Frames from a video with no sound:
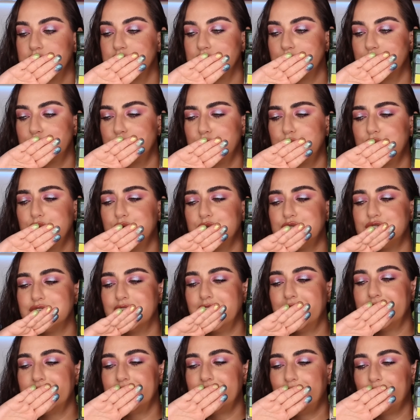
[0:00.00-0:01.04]
Ooh,
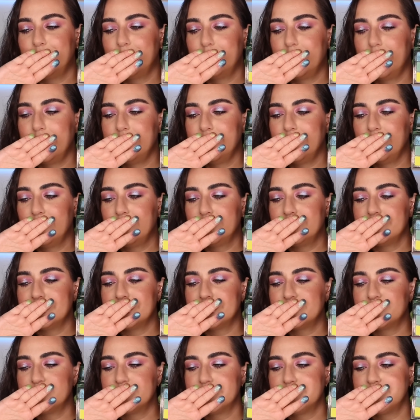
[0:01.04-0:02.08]
check it out right there.
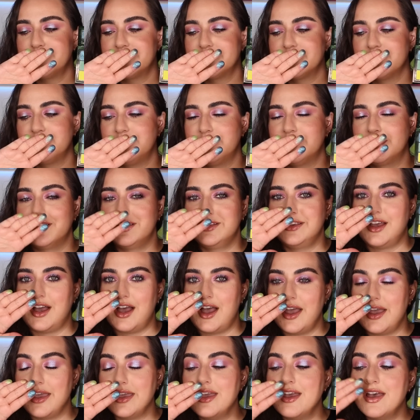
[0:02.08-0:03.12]
This one specifically,
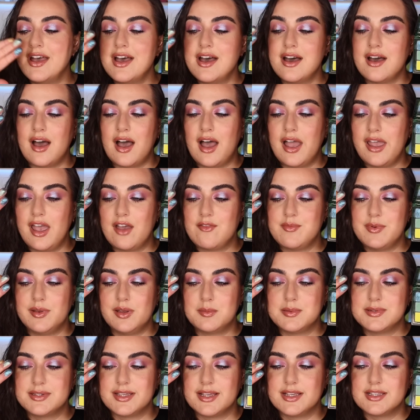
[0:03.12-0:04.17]
I I have been
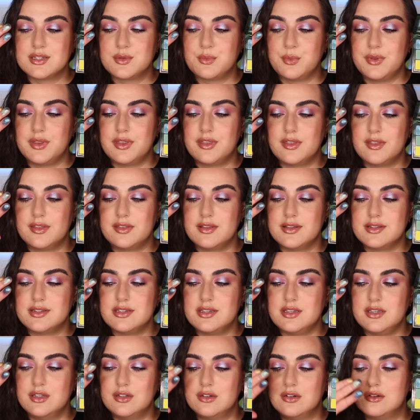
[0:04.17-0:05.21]
obsessed with the
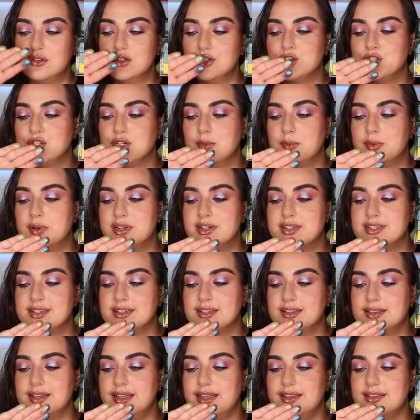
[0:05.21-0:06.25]
teal shimmers
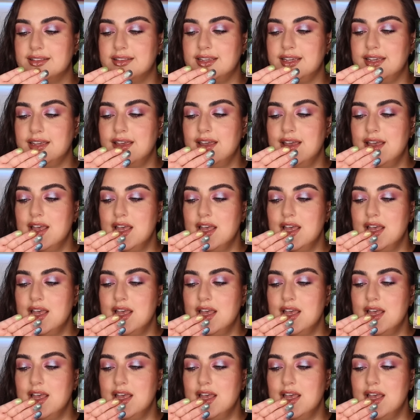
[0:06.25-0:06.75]
lately.